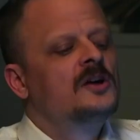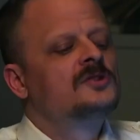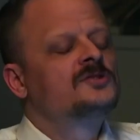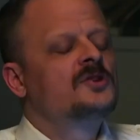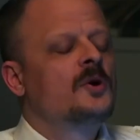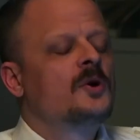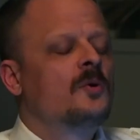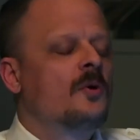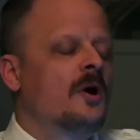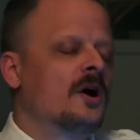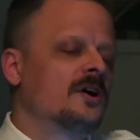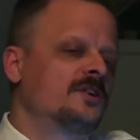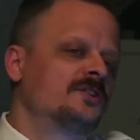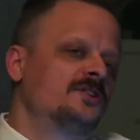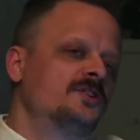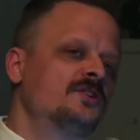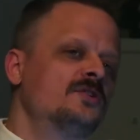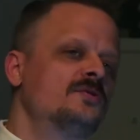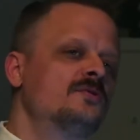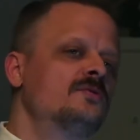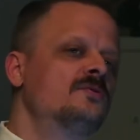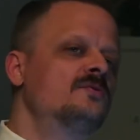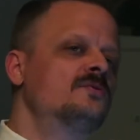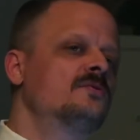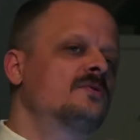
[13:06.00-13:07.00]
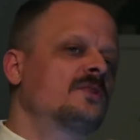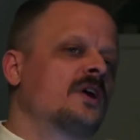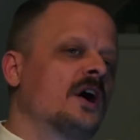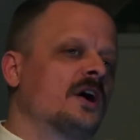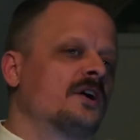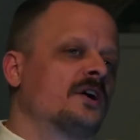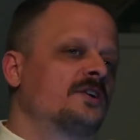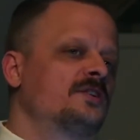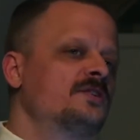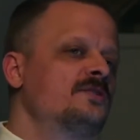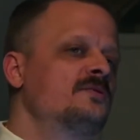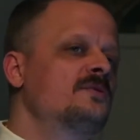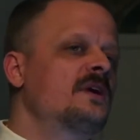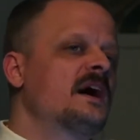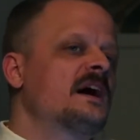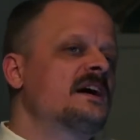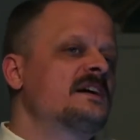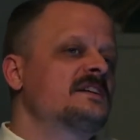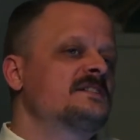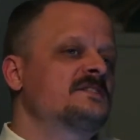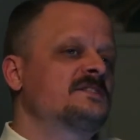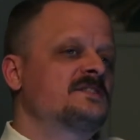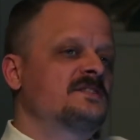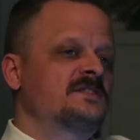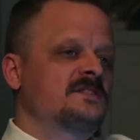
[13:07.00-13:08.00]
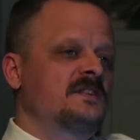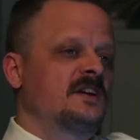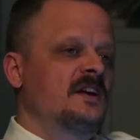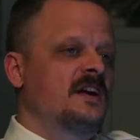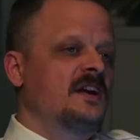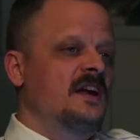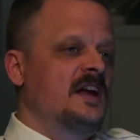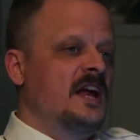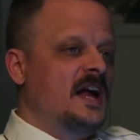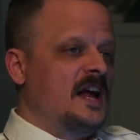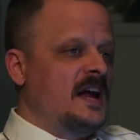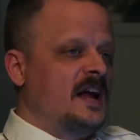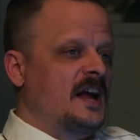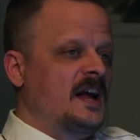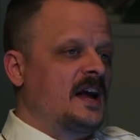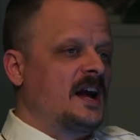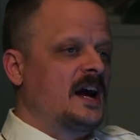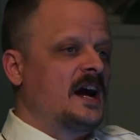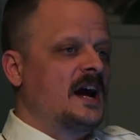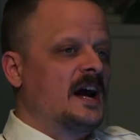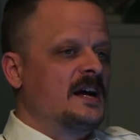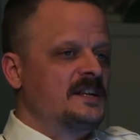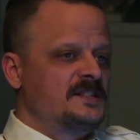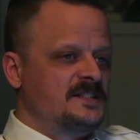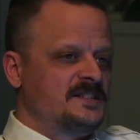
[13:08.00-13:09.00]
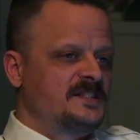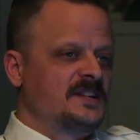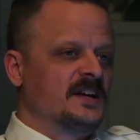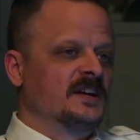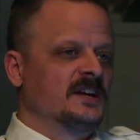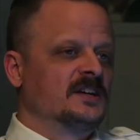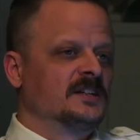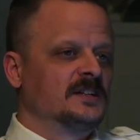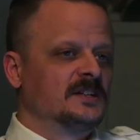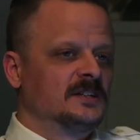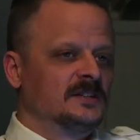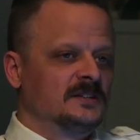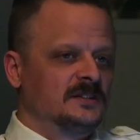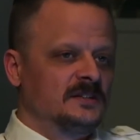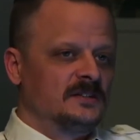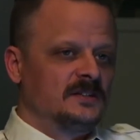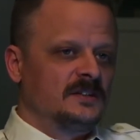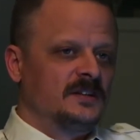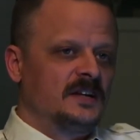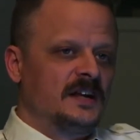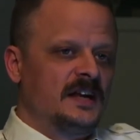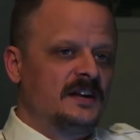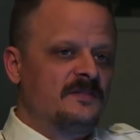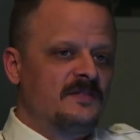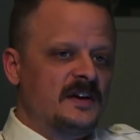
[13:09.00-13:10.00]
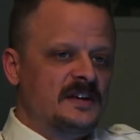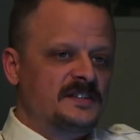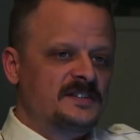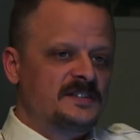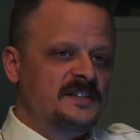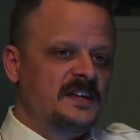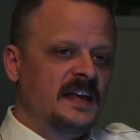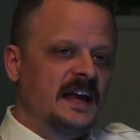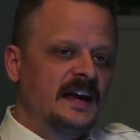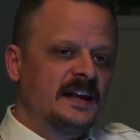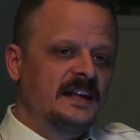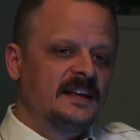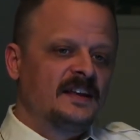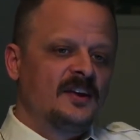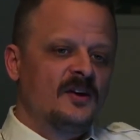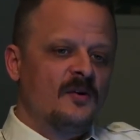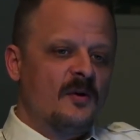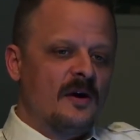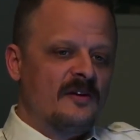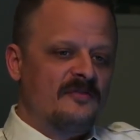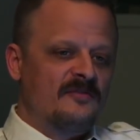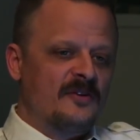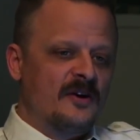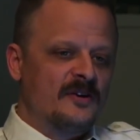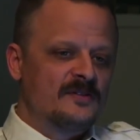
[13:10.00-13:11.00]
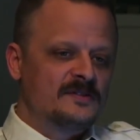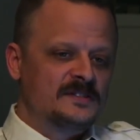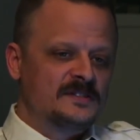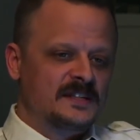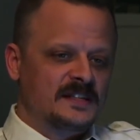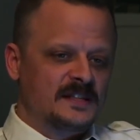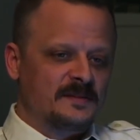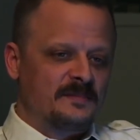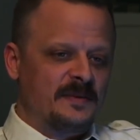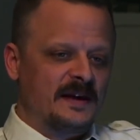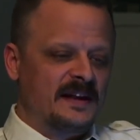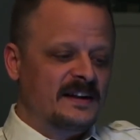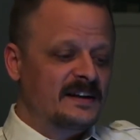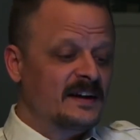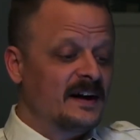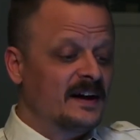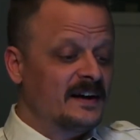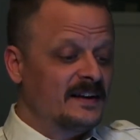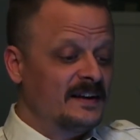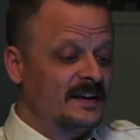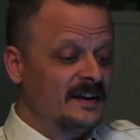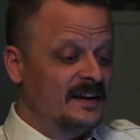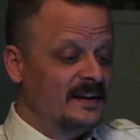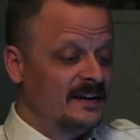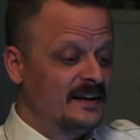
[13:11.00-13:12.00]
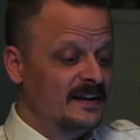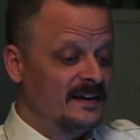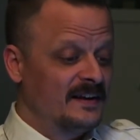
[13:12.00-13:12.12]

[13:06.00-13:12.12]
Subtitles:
So are you guys still investigating UFOs at the Pentagon?